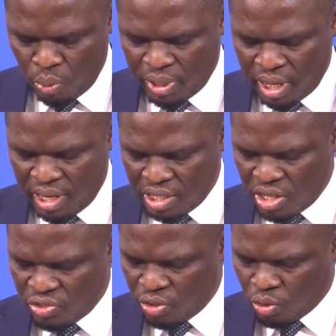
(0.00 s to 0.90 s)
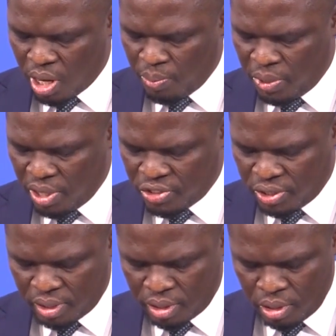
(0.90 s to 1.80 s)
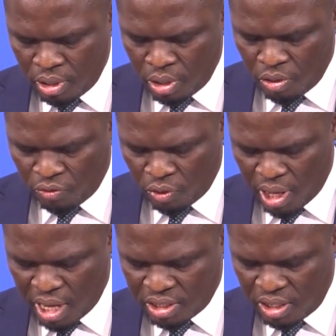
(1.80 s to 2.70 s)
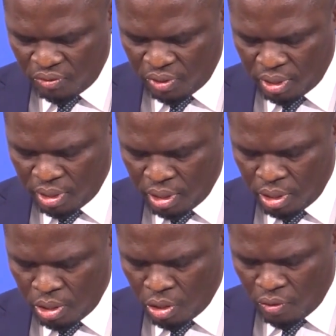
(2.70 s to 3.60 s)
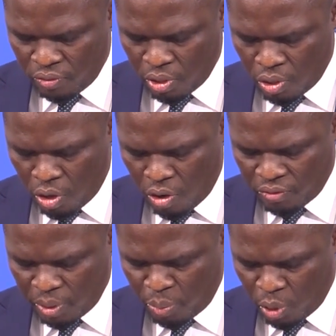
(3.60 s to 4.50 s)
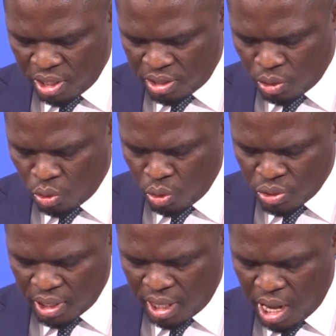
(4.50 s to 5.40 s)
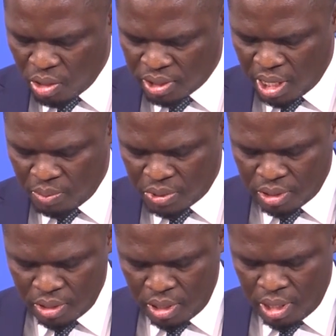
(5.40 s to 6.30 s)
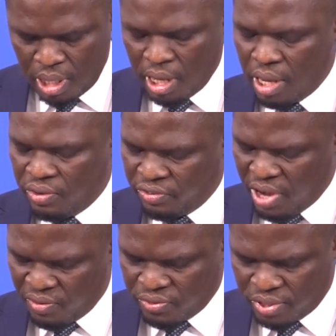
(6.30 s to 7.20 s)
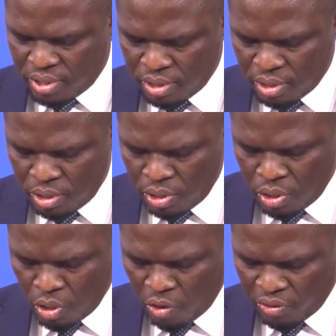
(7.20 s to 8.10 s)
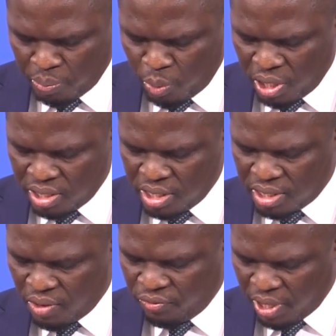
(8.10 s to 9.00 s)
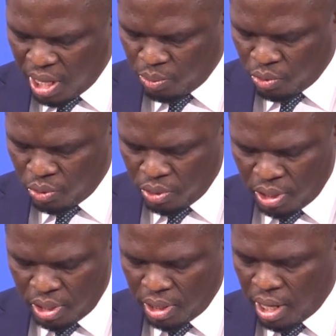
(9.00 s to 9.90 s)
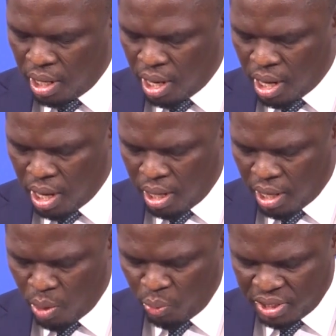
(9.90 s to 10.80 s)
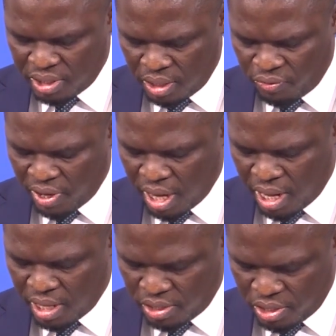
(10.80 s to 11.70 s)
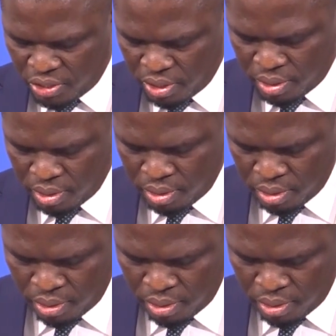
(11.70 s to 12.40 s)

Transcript: with the necessary collaboration for the achieving of the policy goals and outcomes. A draft of the policy is available and awaiting finalization